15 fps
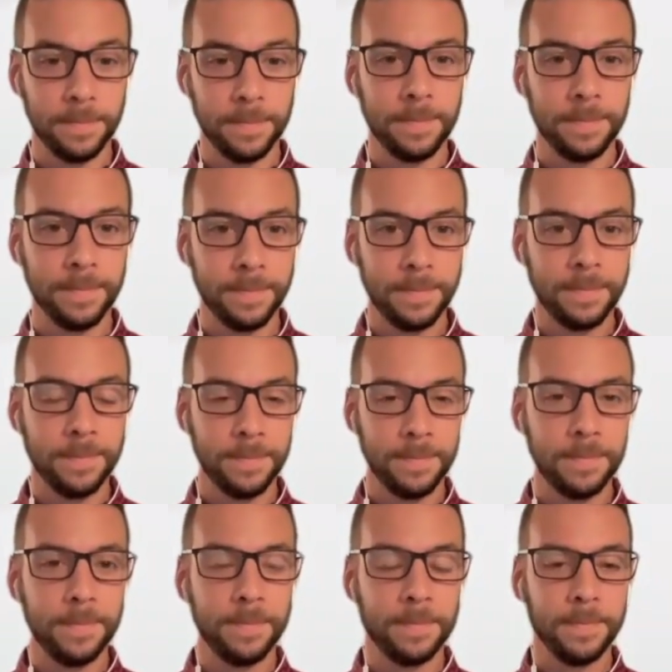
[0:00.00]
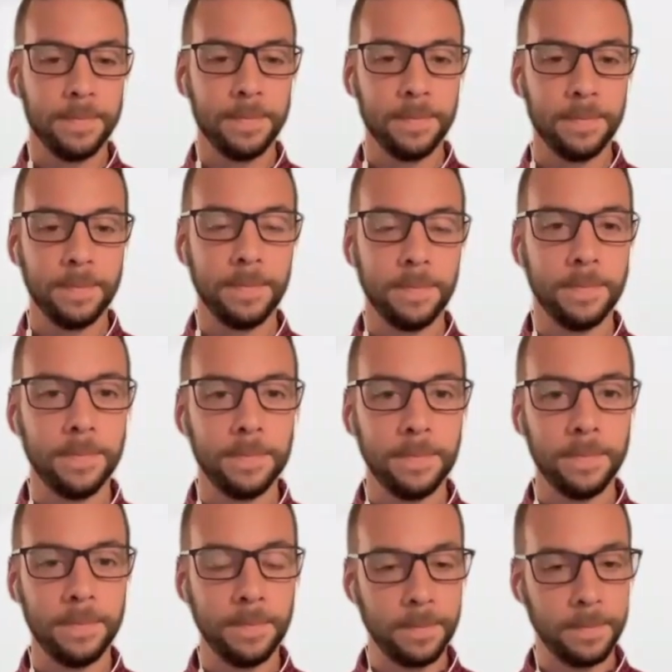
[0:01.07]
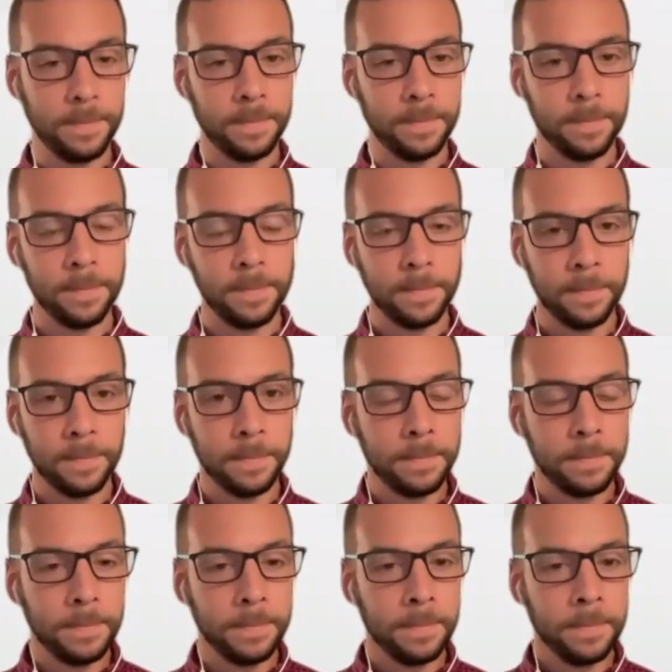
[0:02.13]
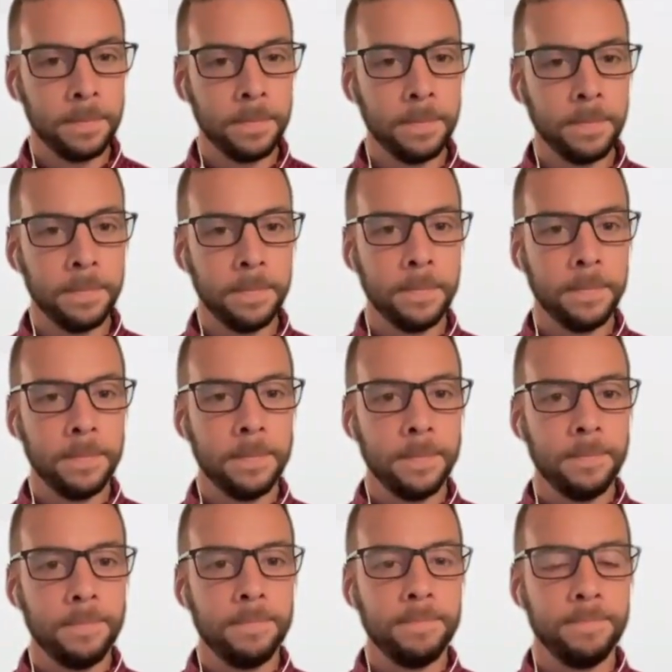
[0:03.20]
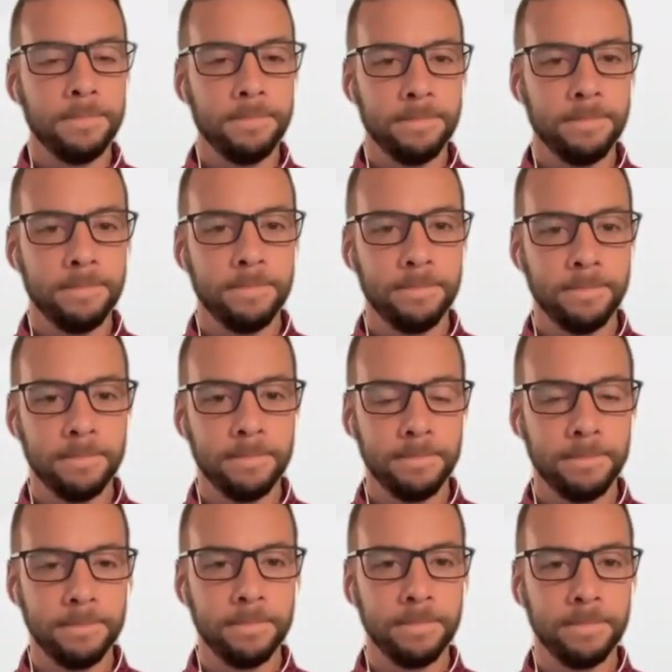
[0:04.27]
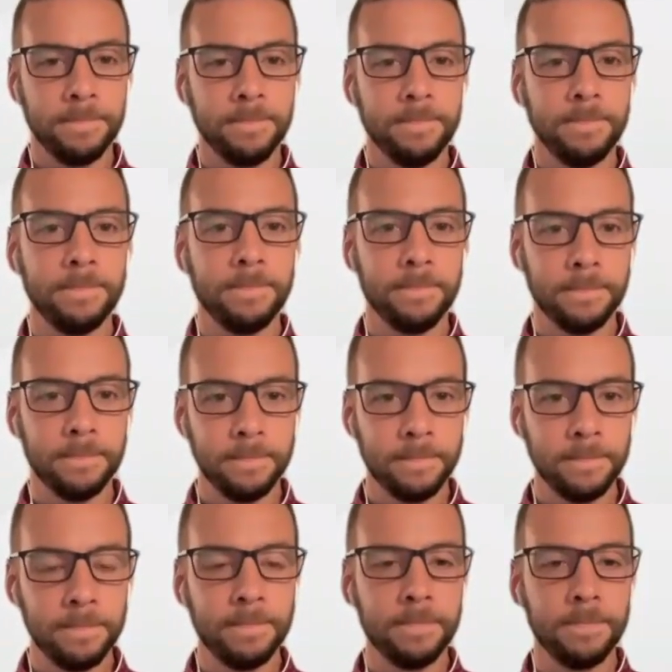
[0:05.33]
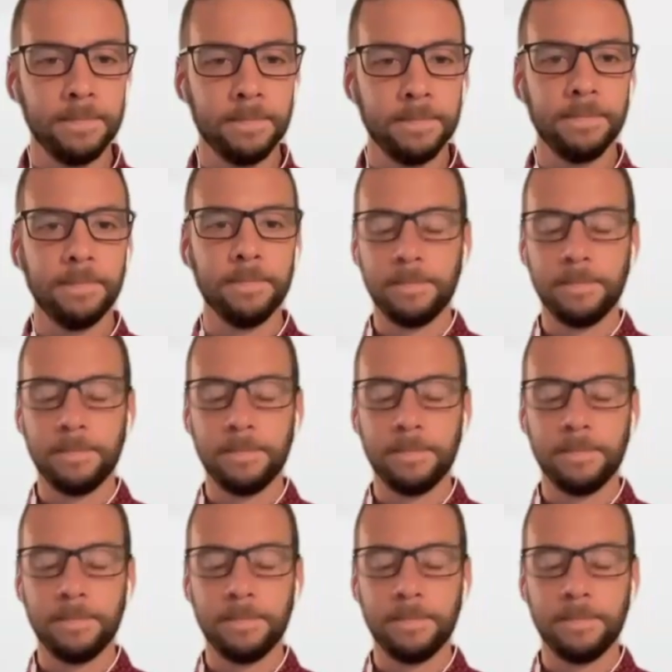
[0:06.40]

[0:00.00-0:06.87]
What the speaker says: (not speaking)